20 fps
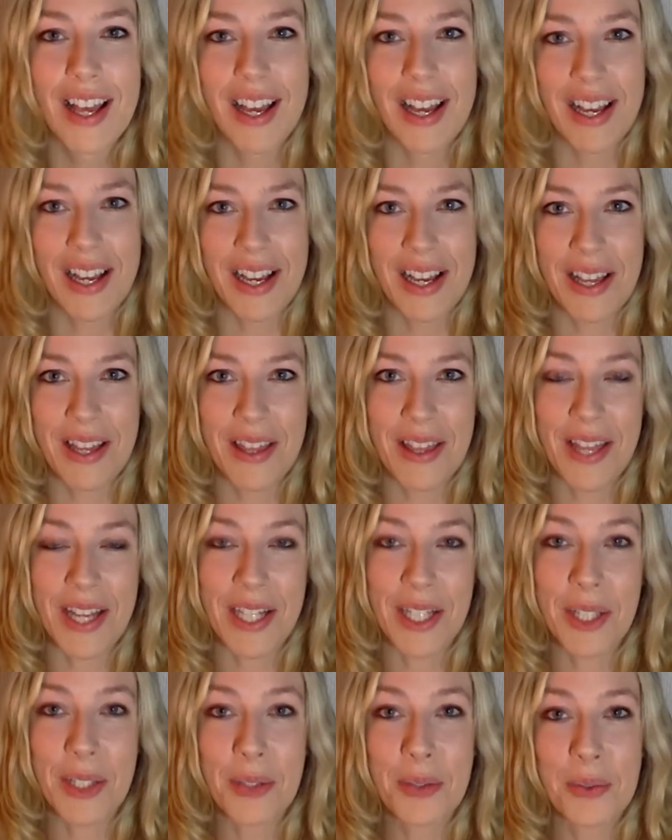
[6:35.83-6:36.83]
uh,
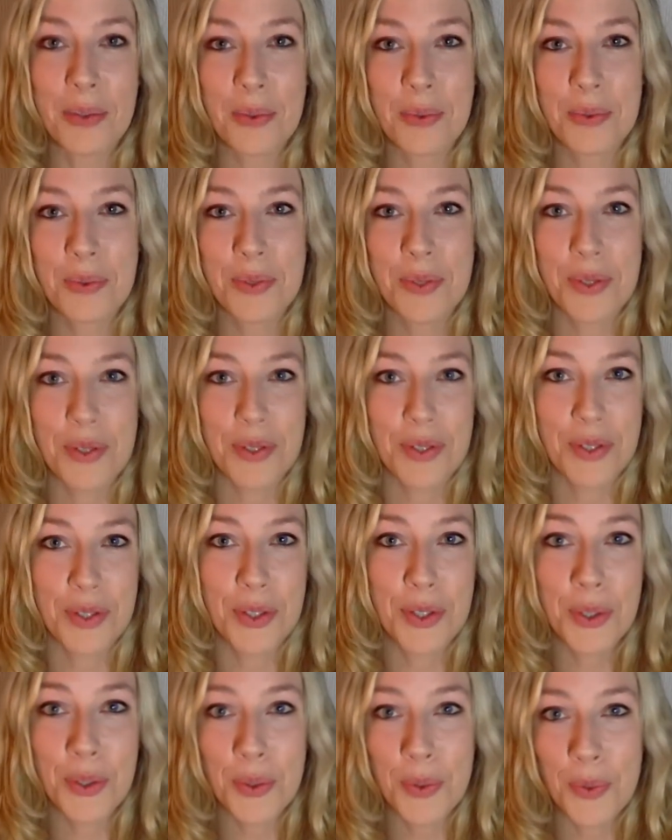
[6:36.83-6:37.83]
that you
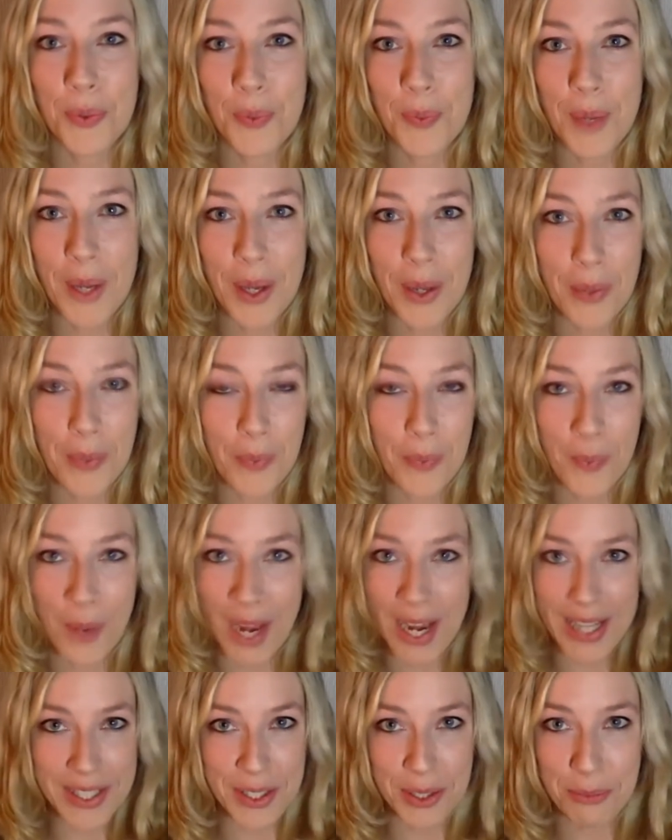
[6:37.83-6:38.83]
do
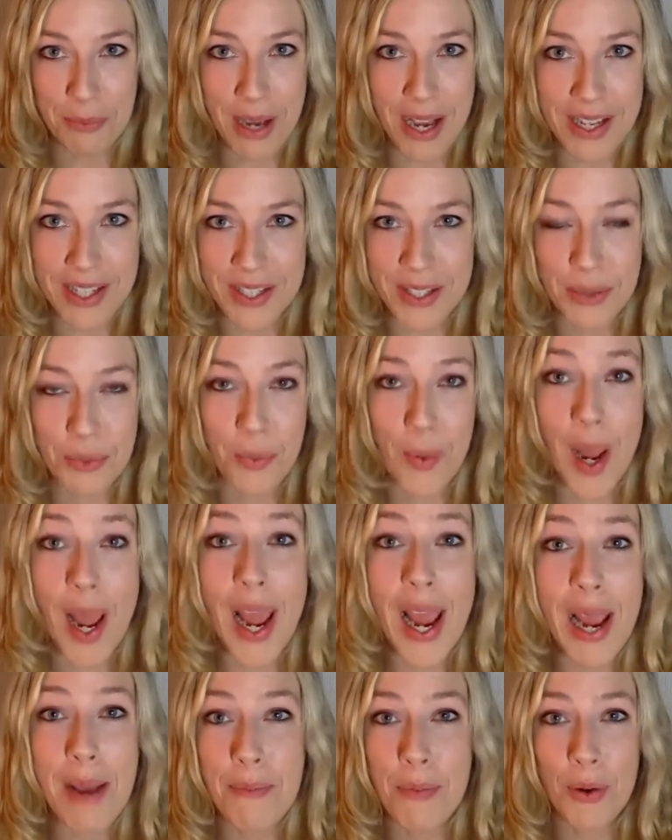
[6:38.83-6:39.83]
way too much,
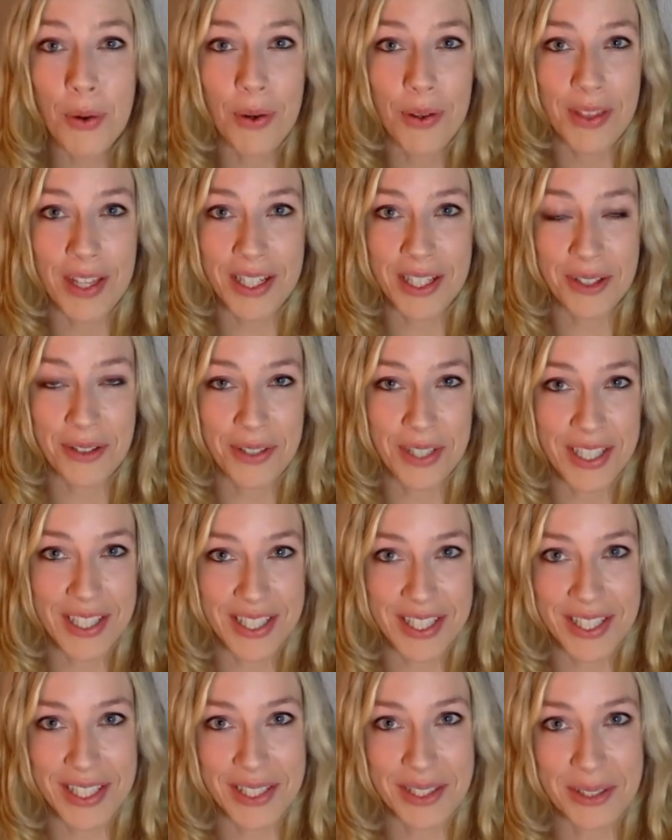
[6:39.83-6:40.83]
way more than you need
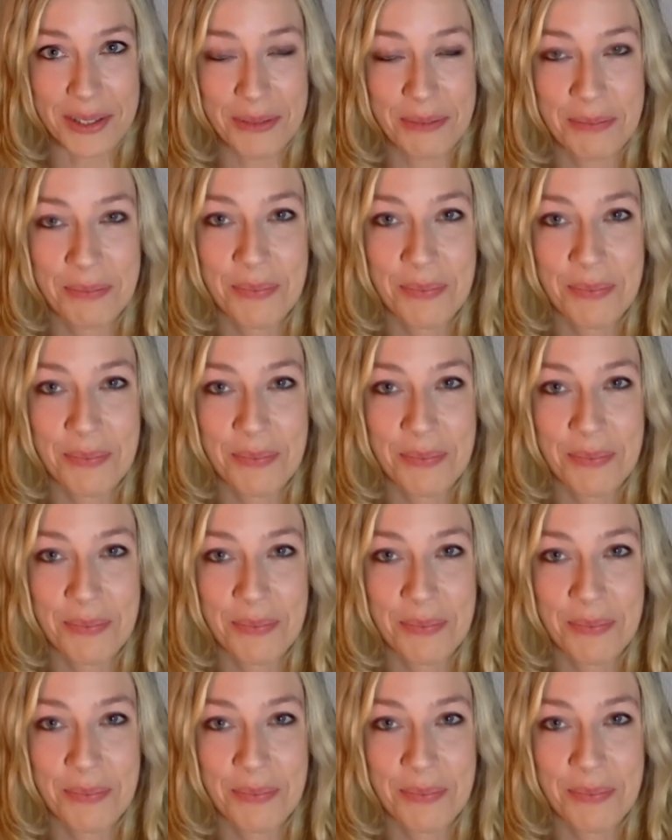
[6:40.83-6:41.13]
to do.